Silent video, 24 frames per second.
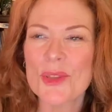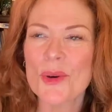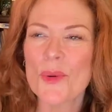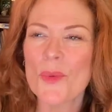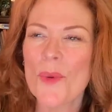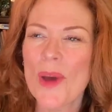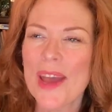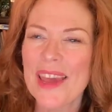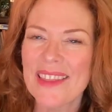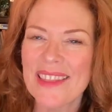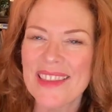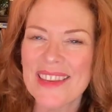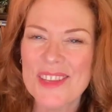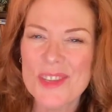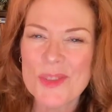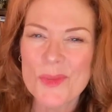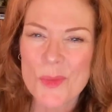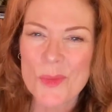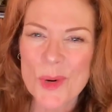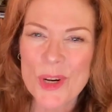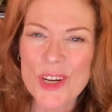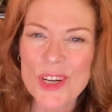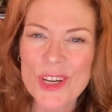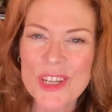the way this
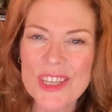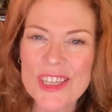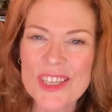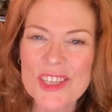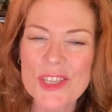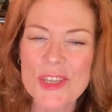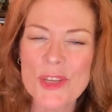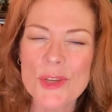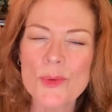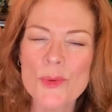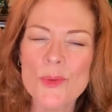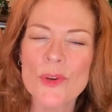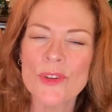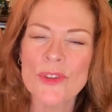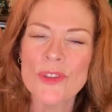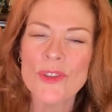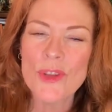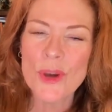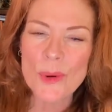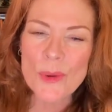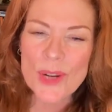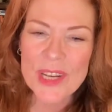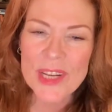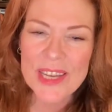works, you will
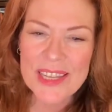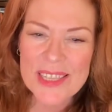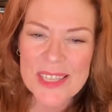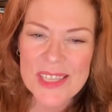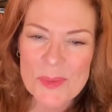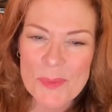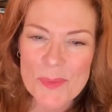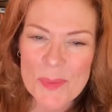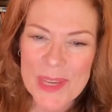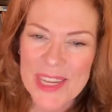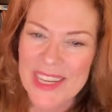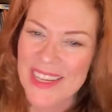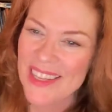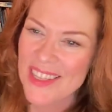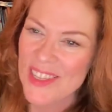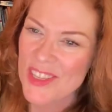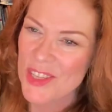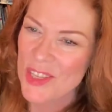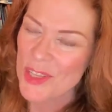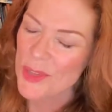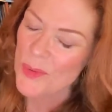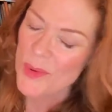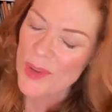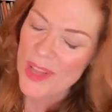notice, because
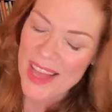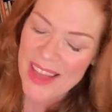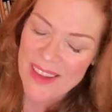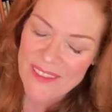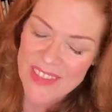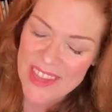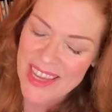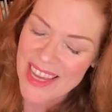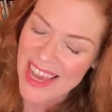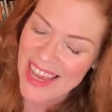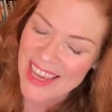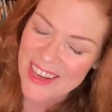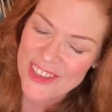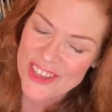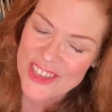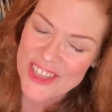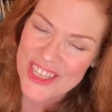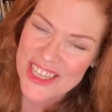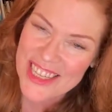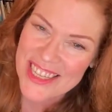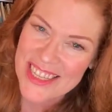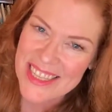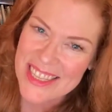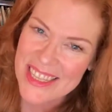you will have the
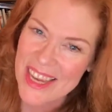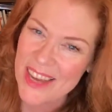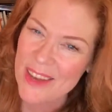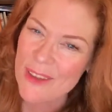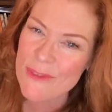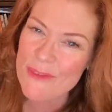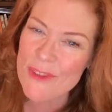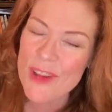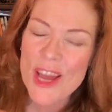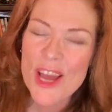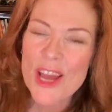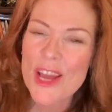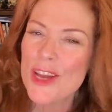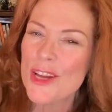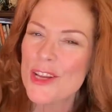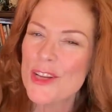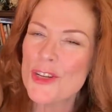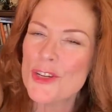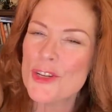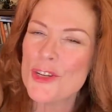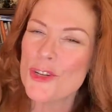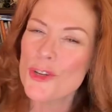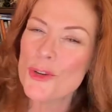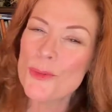energies of
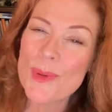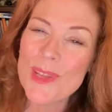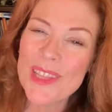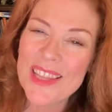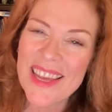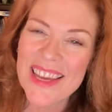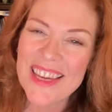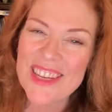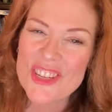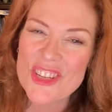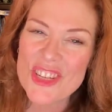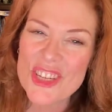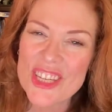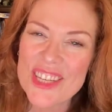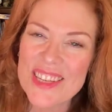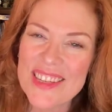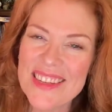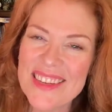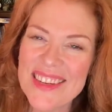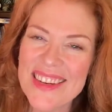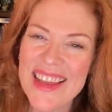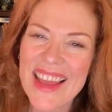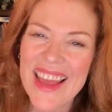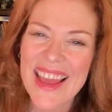
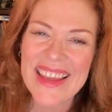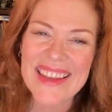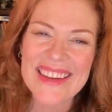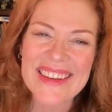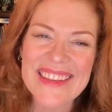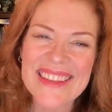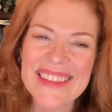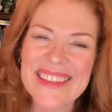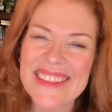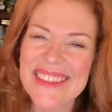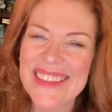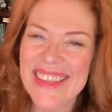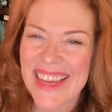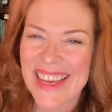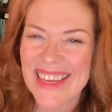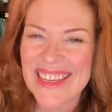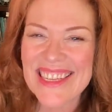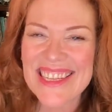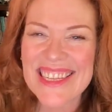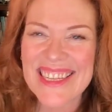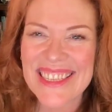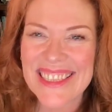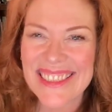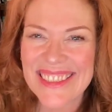jubilation and
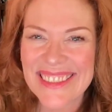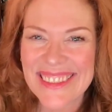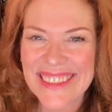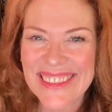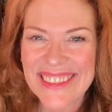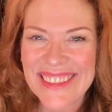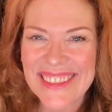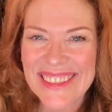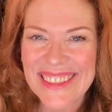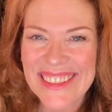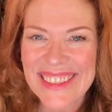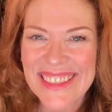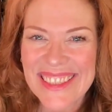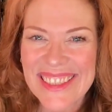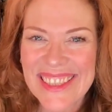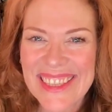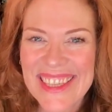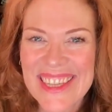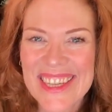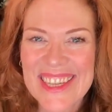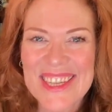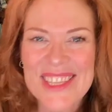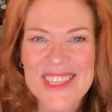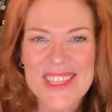elation.
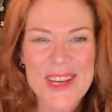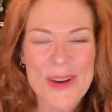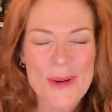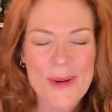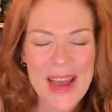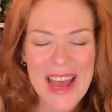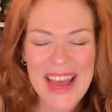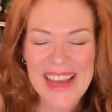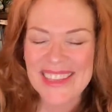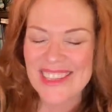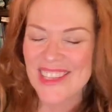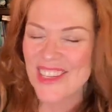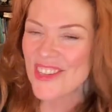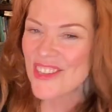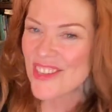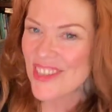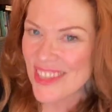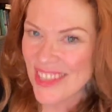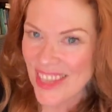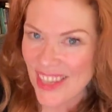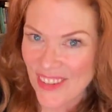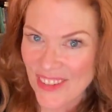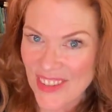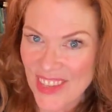So ask
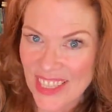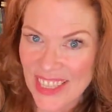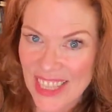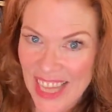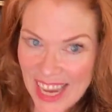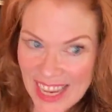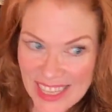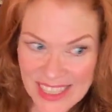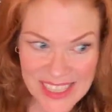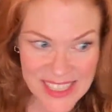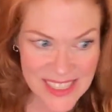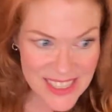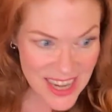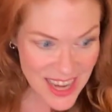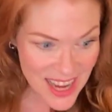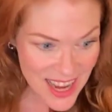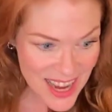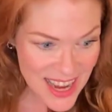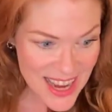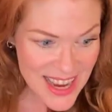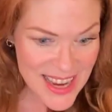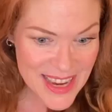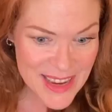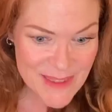yourself the last
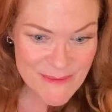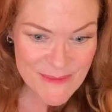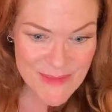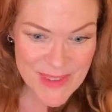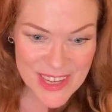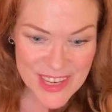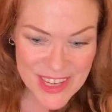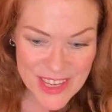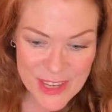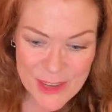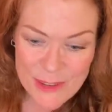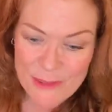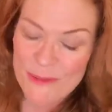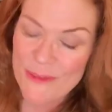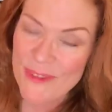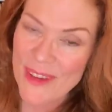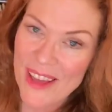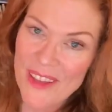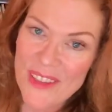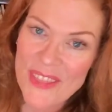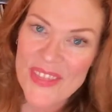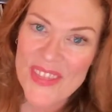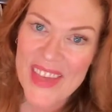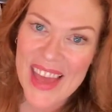time you
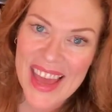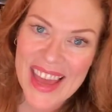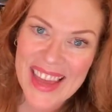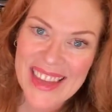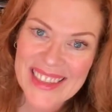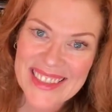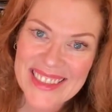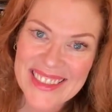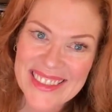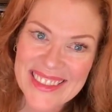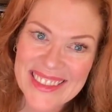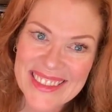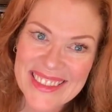felt that.